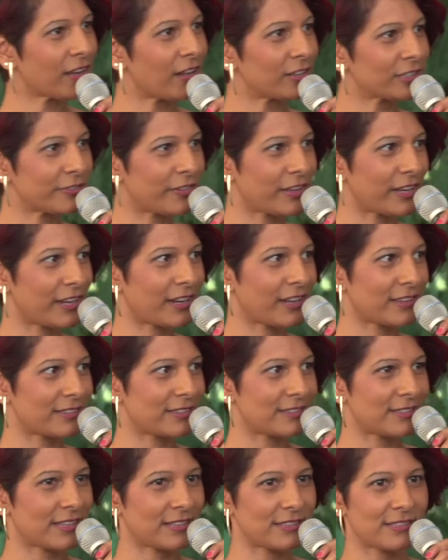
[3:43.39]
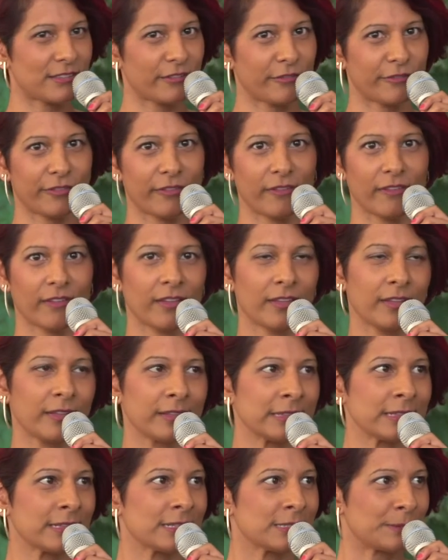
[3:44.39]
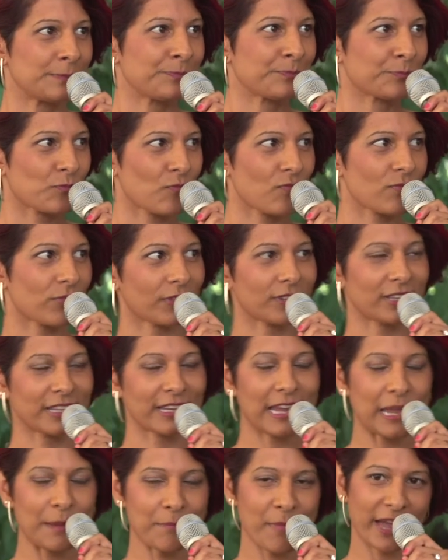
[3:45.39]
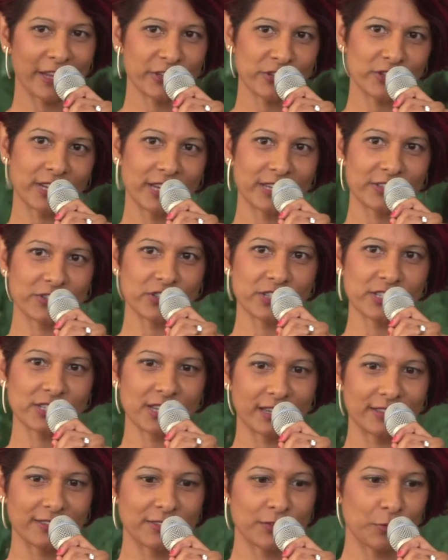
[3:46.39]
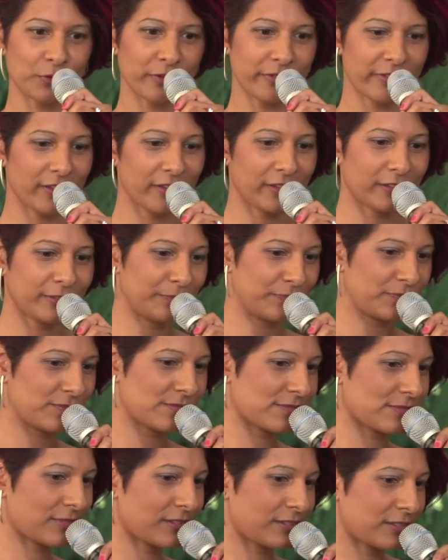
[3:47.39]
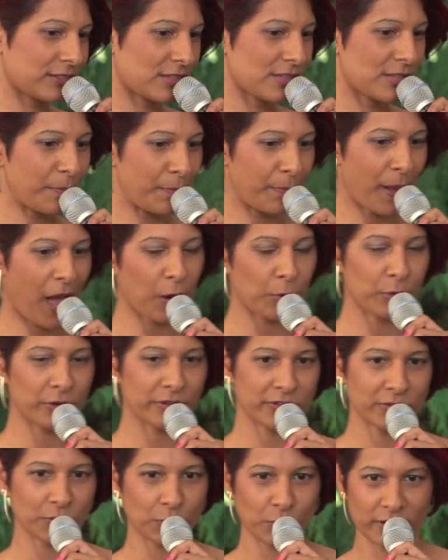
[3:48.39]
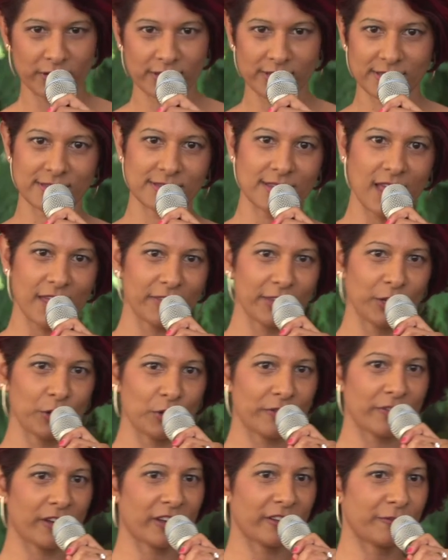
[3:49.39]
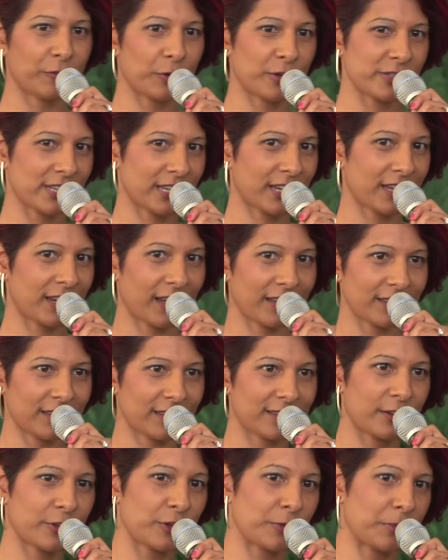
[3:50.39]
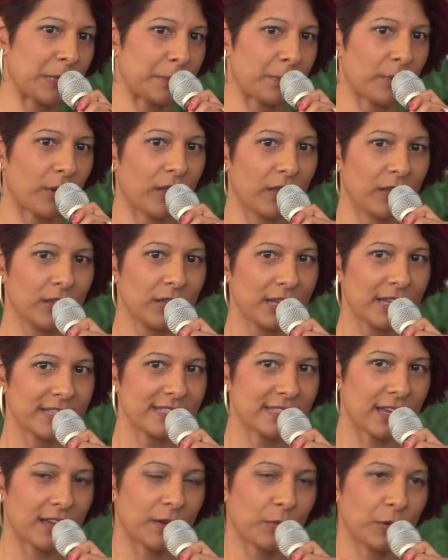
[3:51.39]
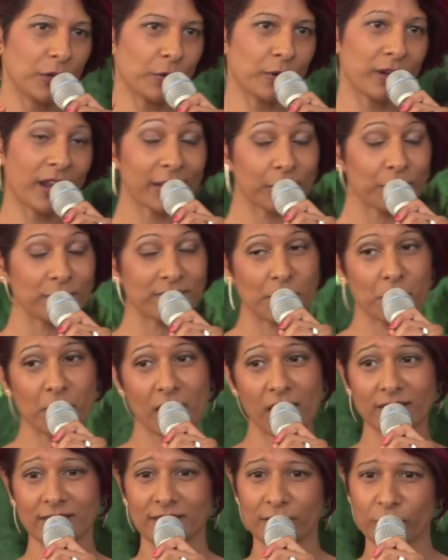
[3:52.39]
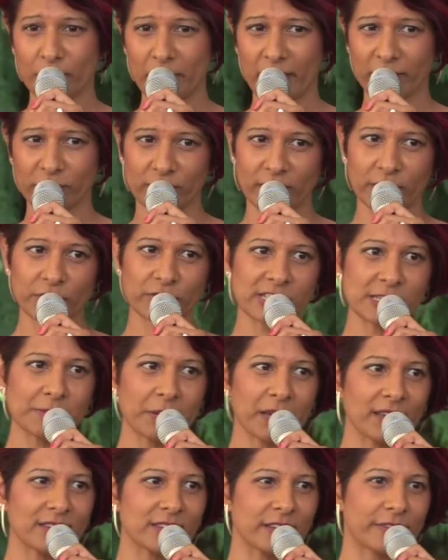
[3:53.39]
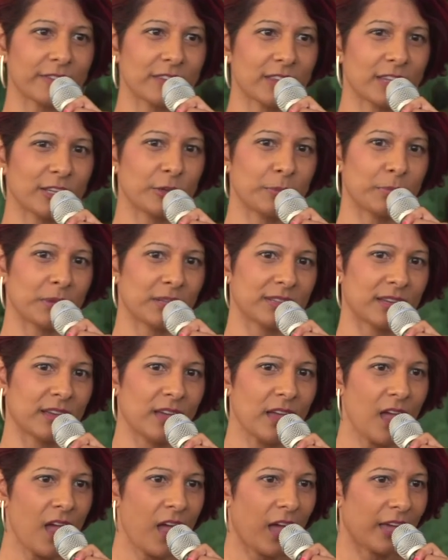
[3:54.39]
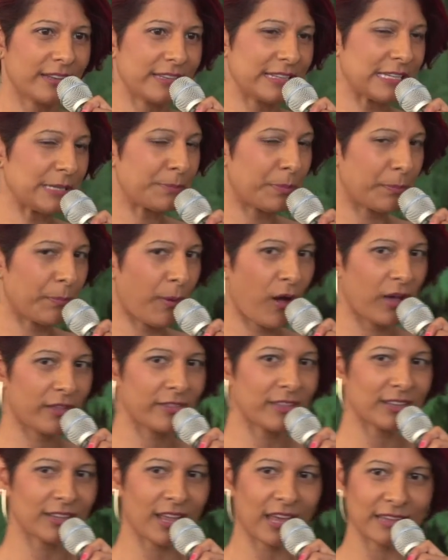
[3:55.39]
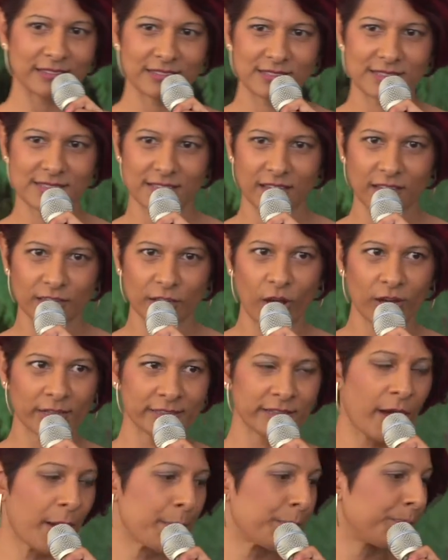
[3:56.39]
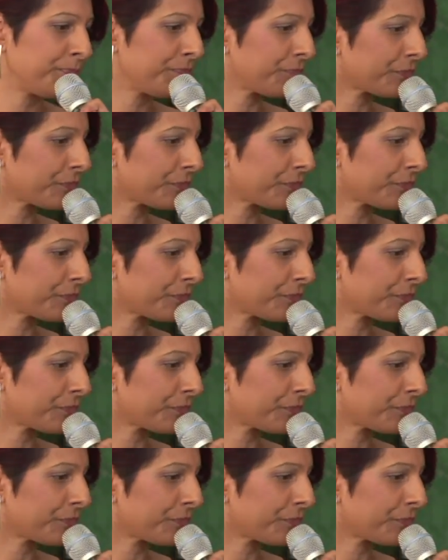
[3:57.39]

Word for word: cultivated in us a sense of like, imagination as sort of the the power source and the unifying force that connects us to other people. It's when you connect with someone else in their imagination space, I feel like you build a, a deep bond that lasts a long time.